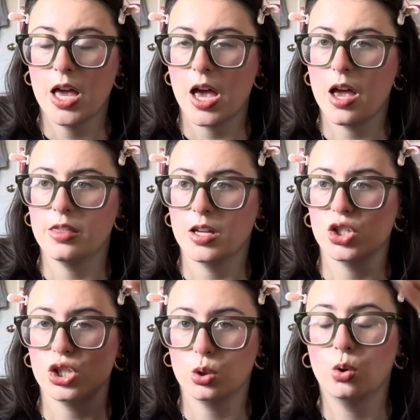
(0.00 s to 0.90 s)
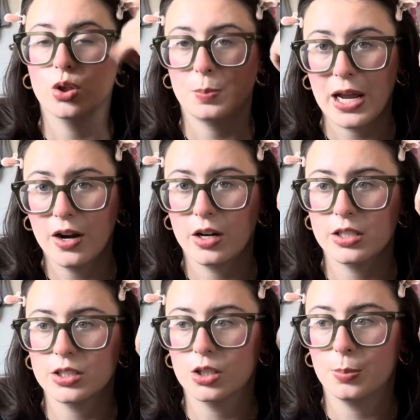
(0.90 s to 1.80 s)
And then she told her parents,
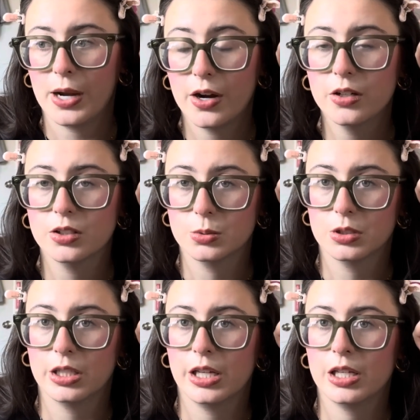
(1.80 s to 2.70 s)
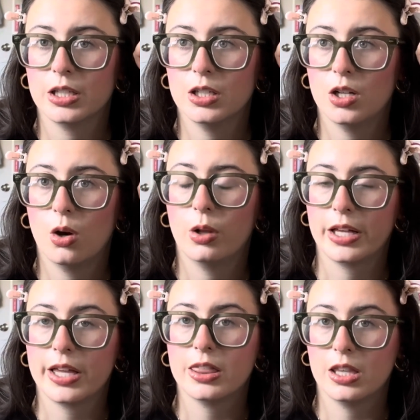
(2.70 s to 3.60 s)
and her parents were like, no, like
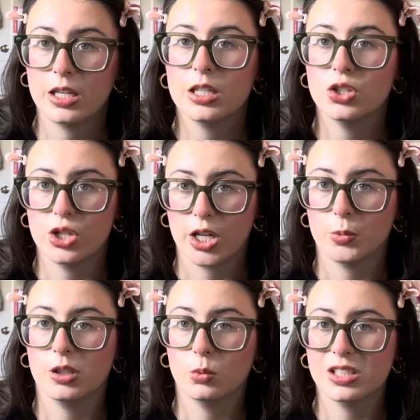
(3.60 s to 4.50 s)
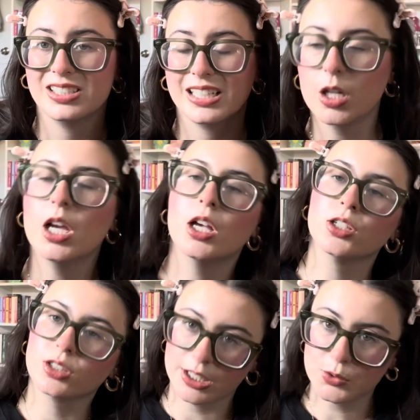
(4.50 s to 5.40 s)
I think he genuinely was sick. So
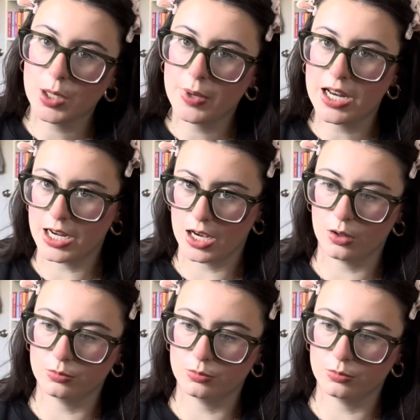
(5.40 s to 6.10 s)
that's where I'm at now.